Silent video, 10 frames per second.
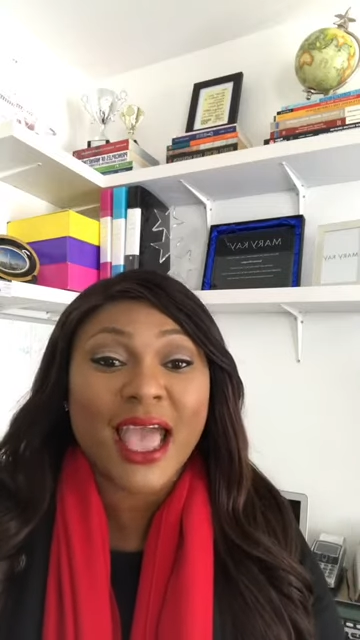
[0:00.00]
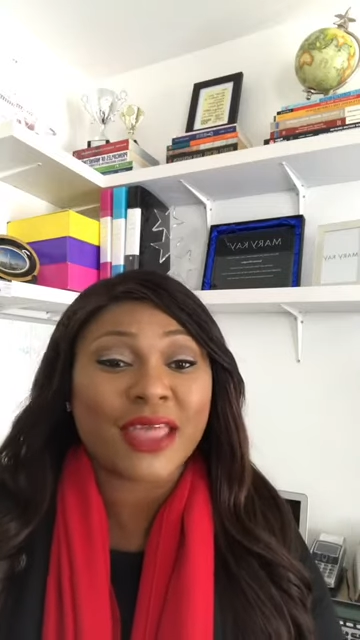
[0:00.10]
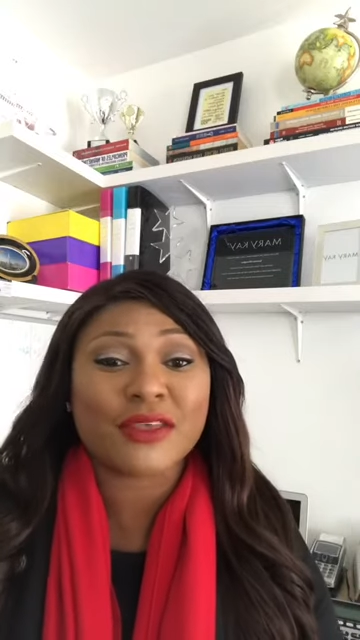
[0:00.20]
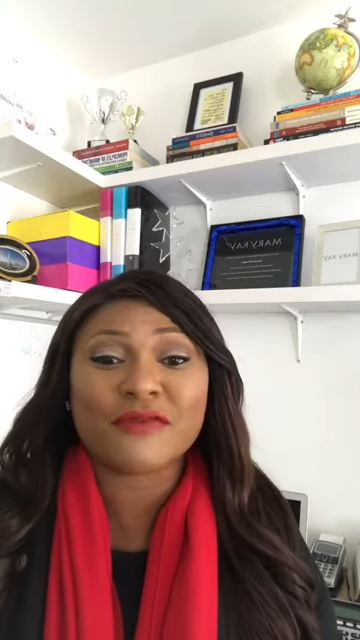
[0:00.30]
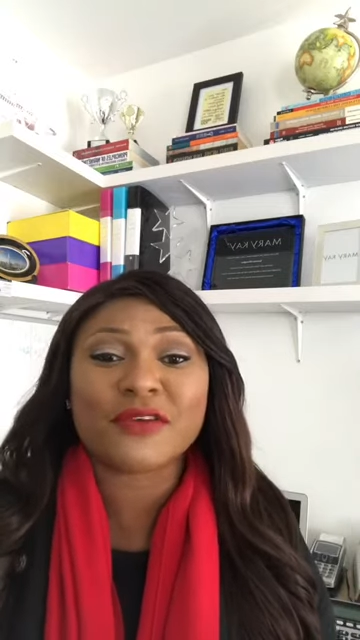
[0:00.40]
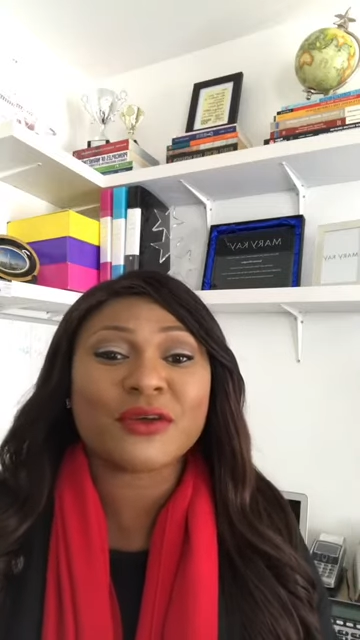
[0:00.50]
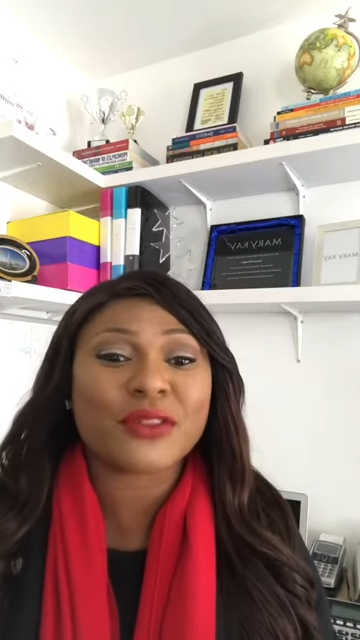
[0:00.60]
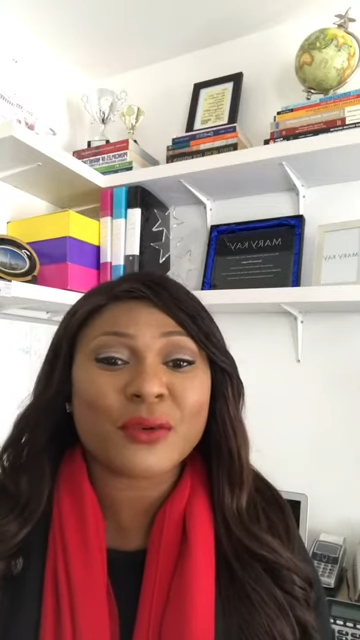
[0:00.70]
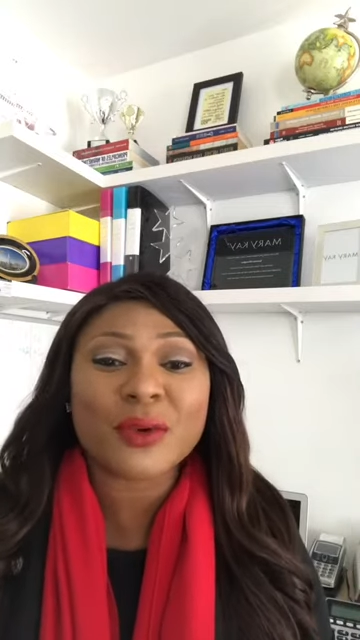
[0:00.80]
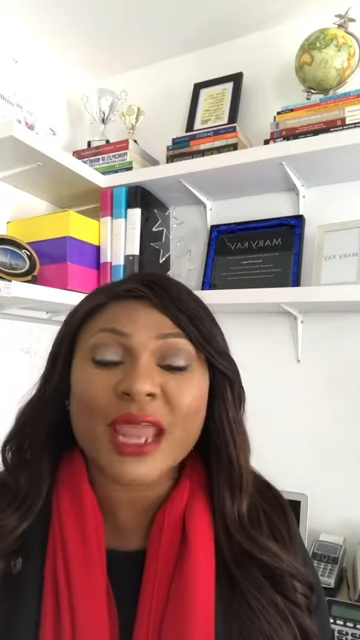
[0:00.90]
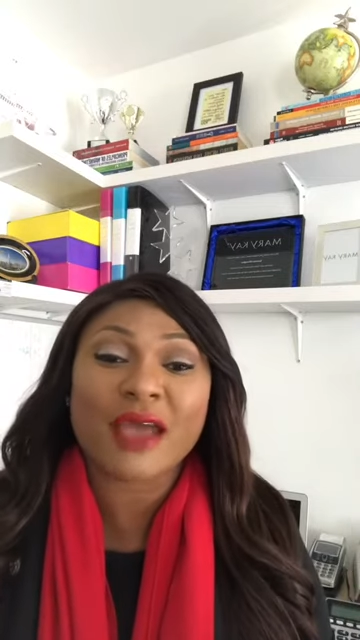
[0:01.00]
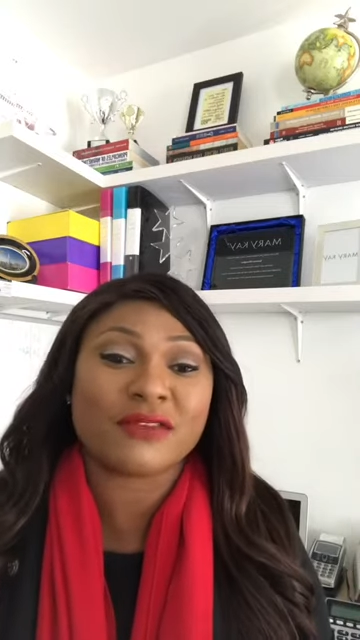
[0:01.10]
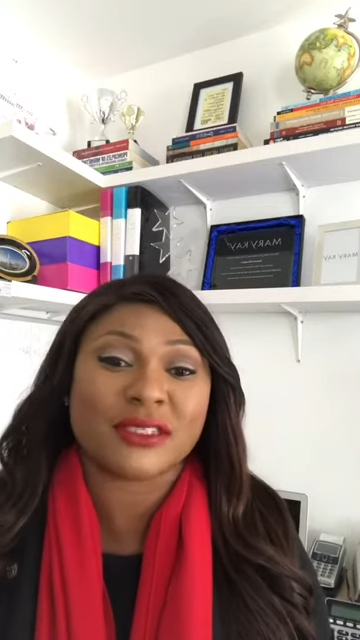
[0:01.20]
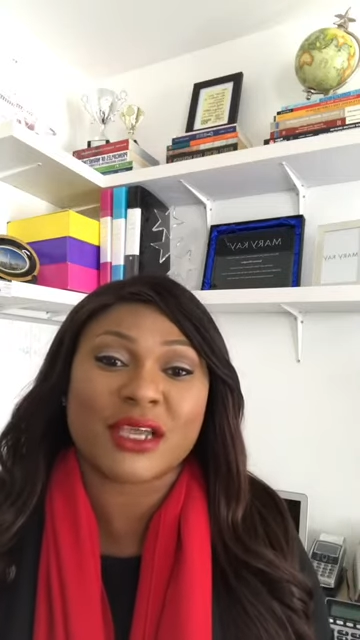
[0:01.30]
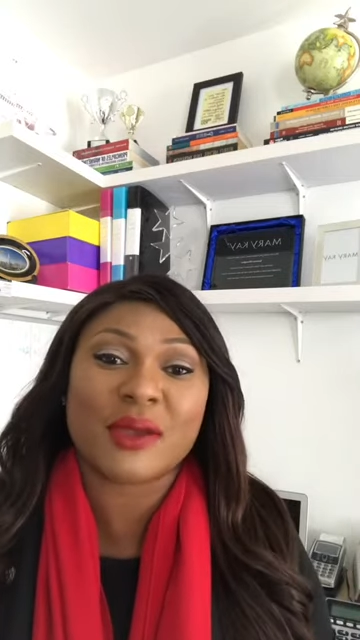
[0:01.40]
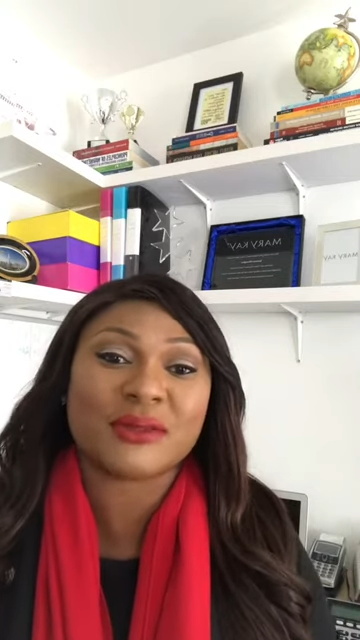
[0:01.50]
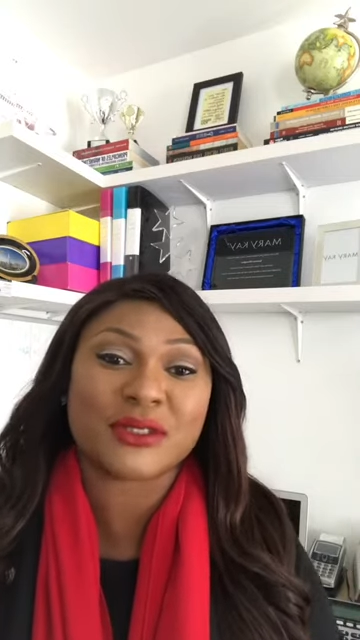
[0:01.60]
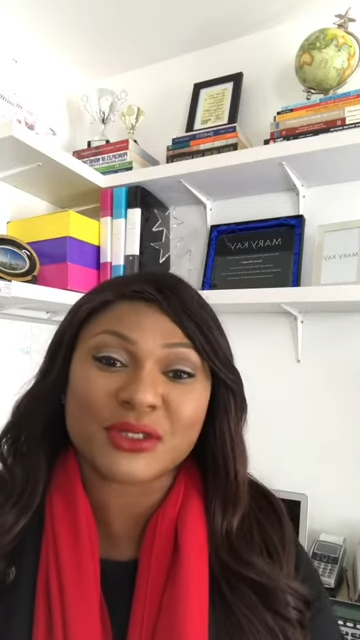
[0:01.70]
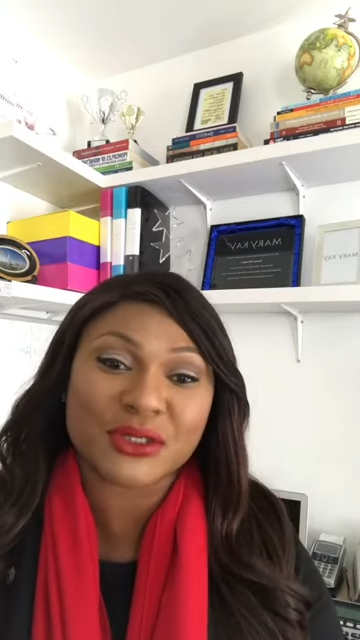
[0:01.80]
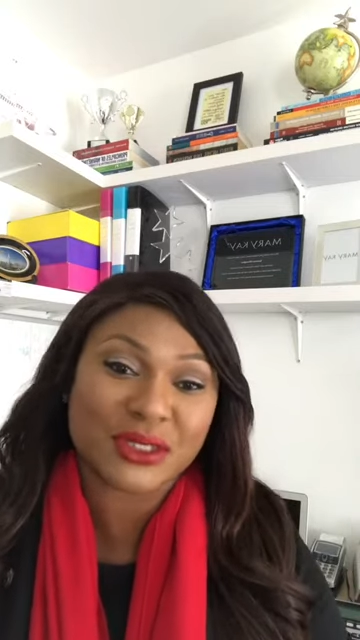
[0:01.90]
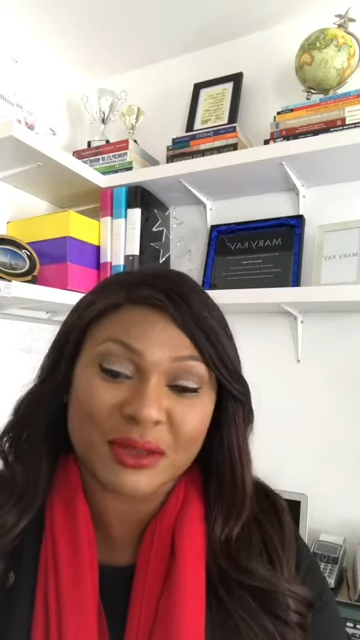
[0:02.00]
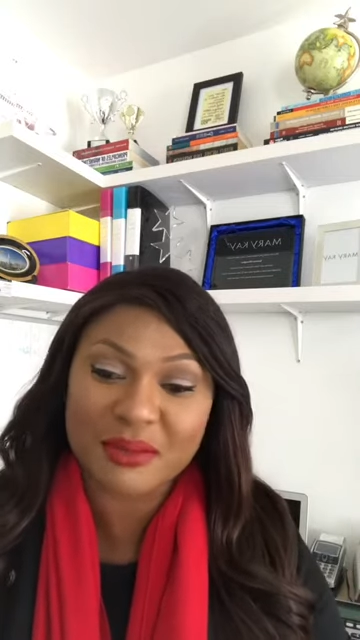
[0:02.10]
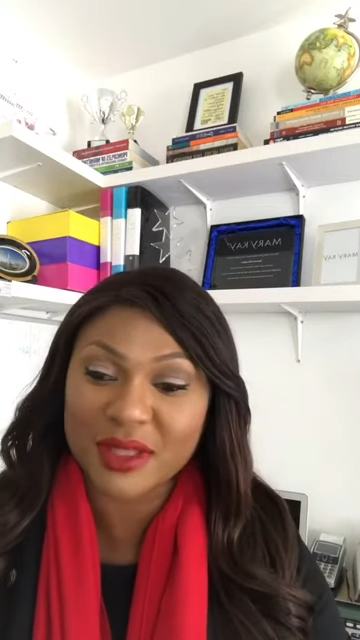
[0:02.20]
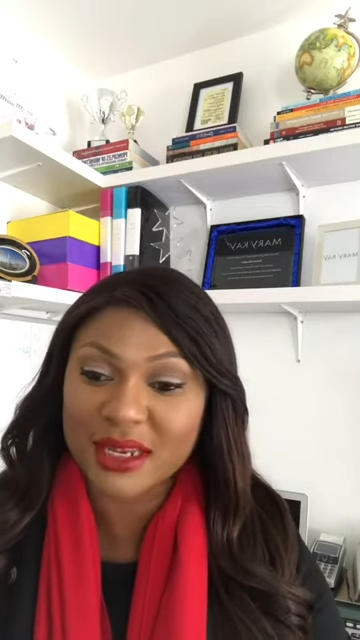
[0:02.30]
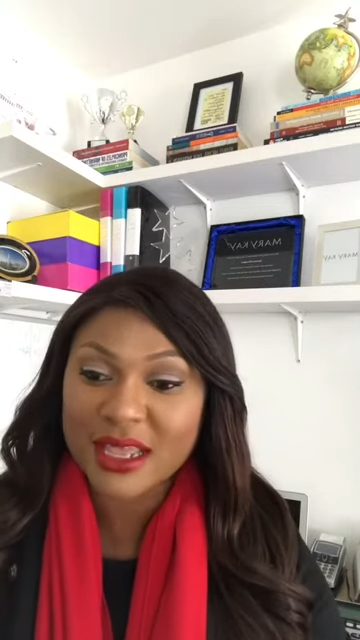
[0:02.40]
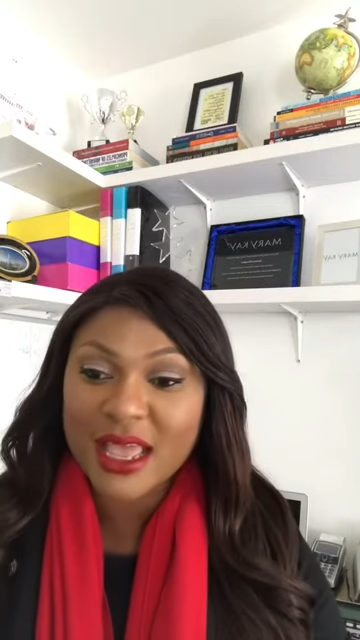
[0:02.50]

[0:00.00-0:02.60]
and they feel they won't have the time to do something.